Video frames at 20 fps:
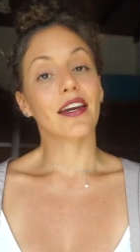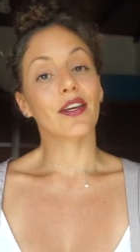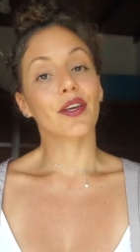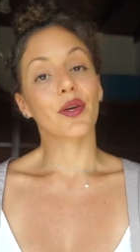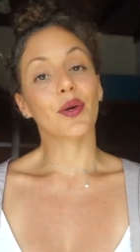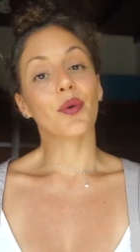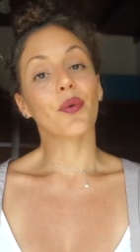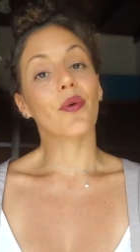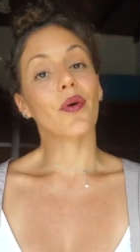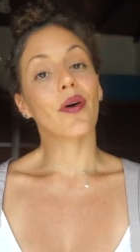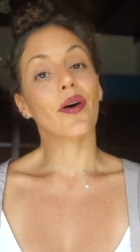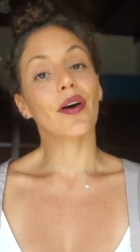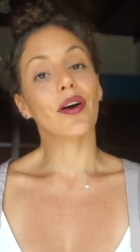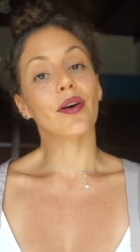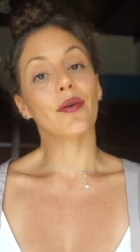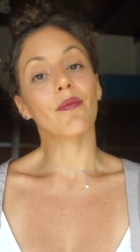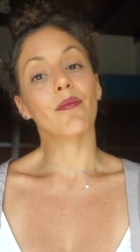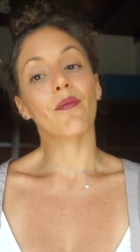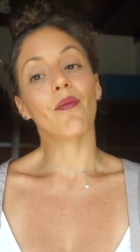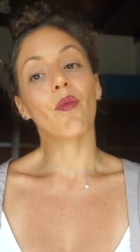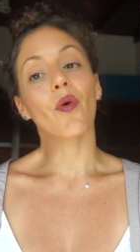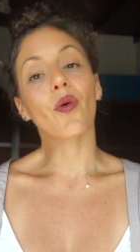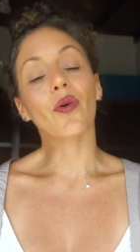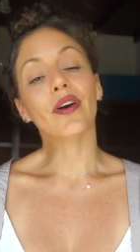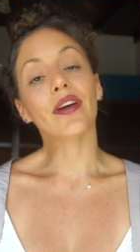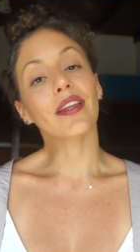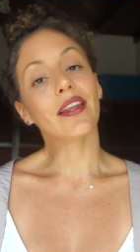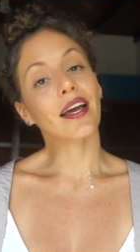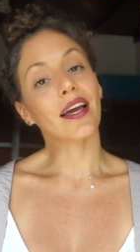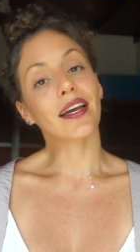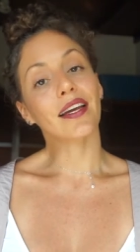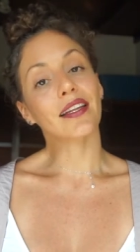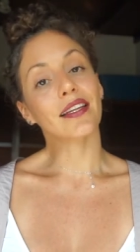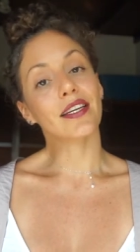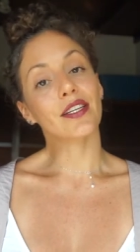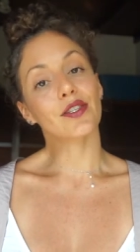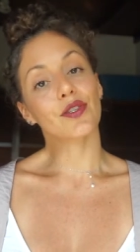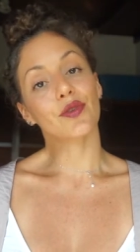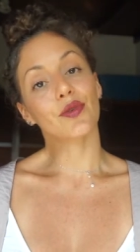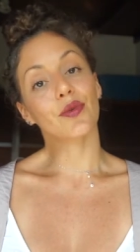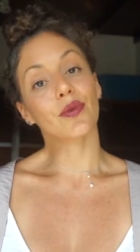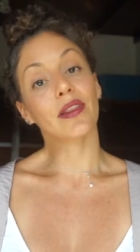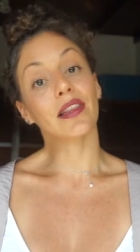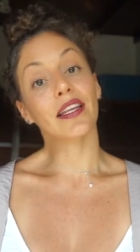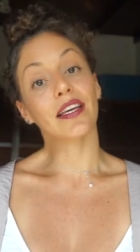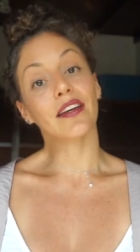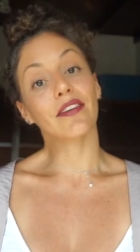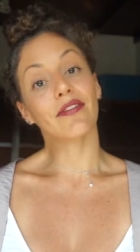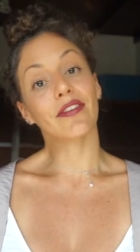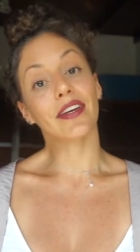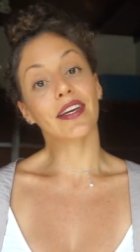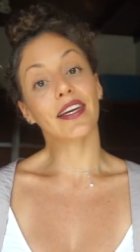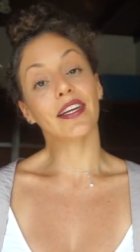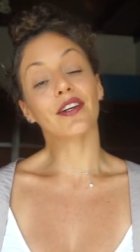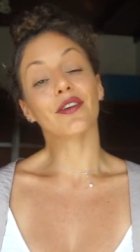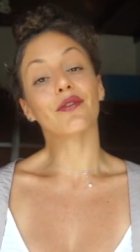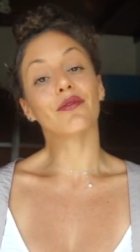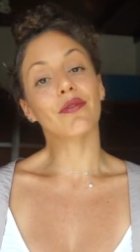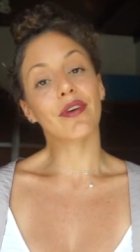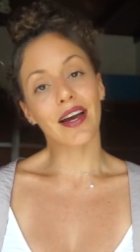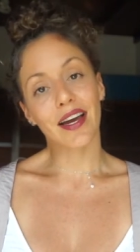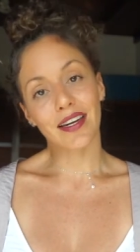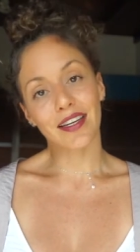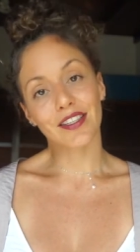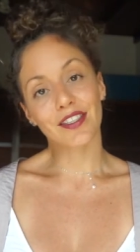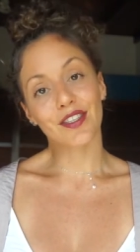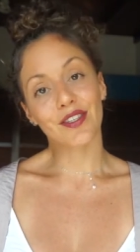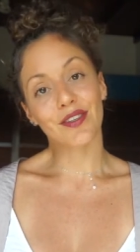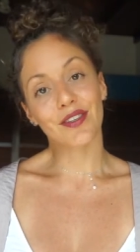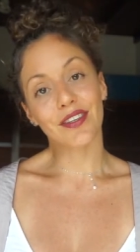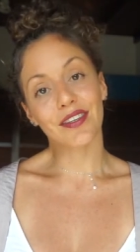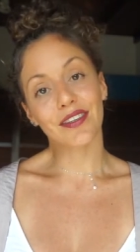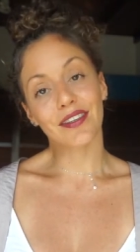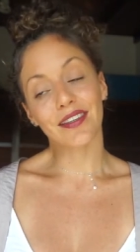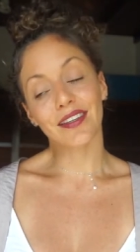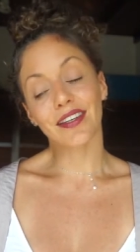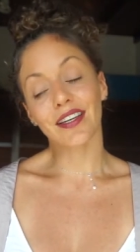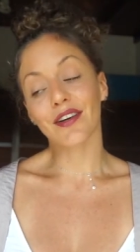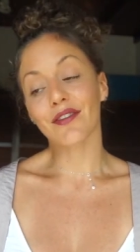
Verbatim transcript: You are more likely to live in gratitude, in a